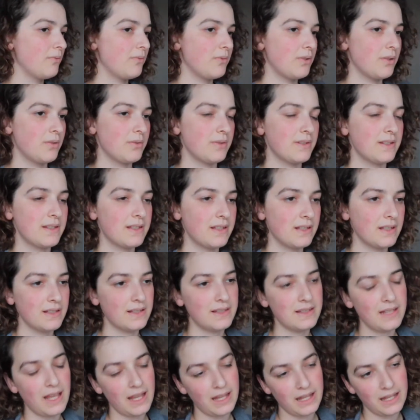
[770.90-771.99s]
there was the
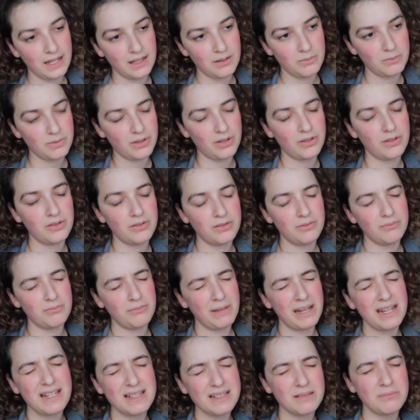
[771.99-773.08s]
second, with our,
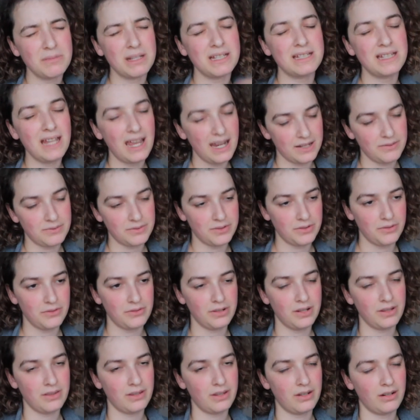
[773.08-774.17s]
Micah's and my tax return,
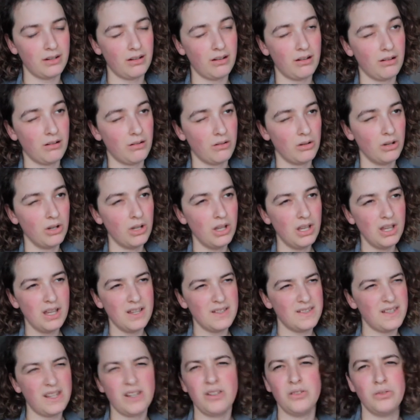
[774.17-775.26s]
and then our
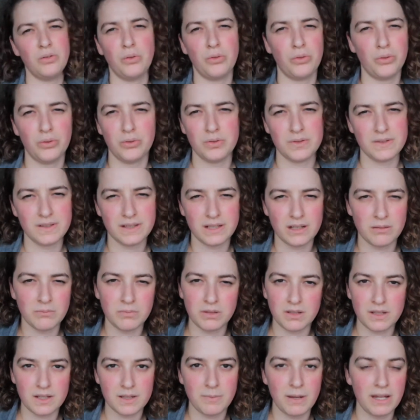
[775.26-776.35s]
second or third
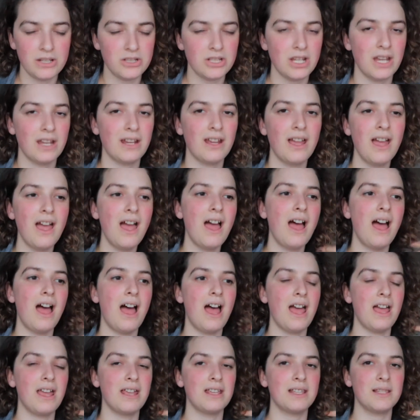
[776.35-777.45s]
stimulus paycheck,
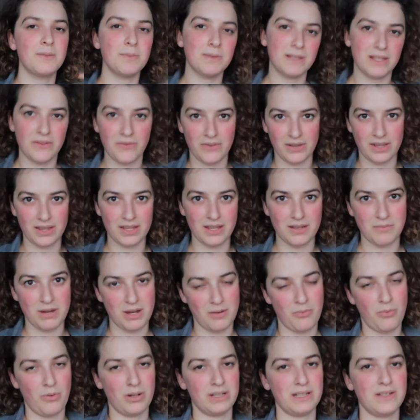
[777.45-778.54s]
I specifically made
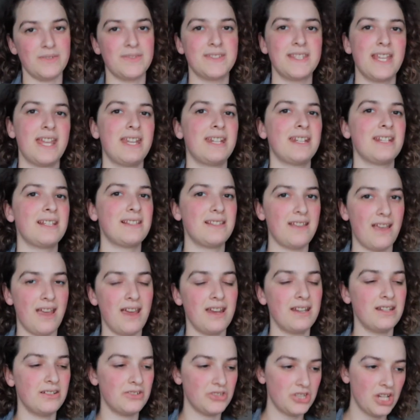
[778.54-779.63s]
a point of setting
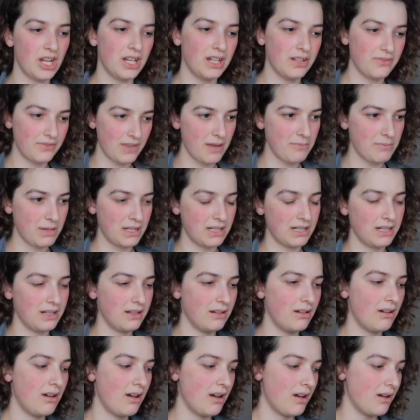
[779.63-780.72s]
aside a chunk of that
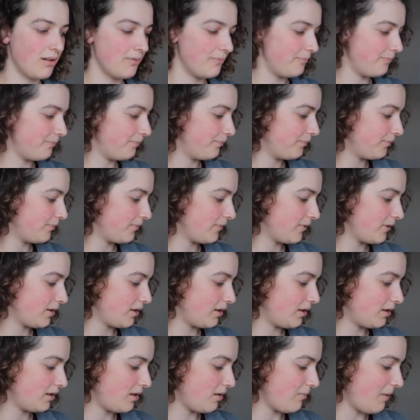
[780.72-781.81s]
money,
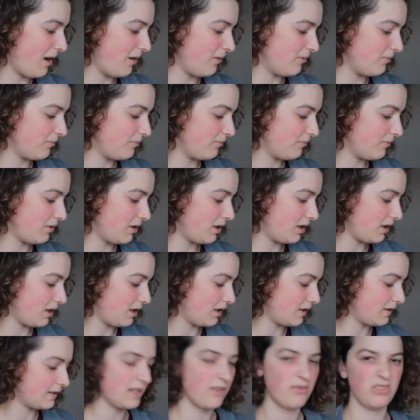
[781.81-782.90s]
about
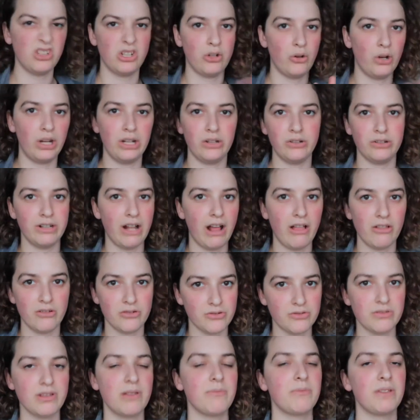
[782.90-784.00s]
$70 or
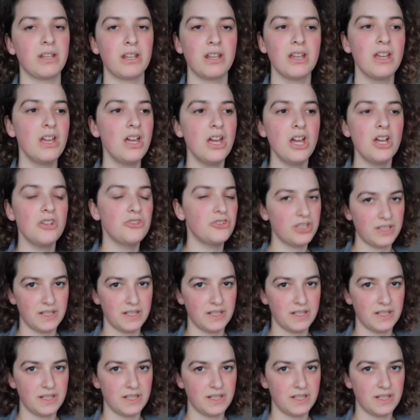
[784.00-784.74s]
$80 or something, just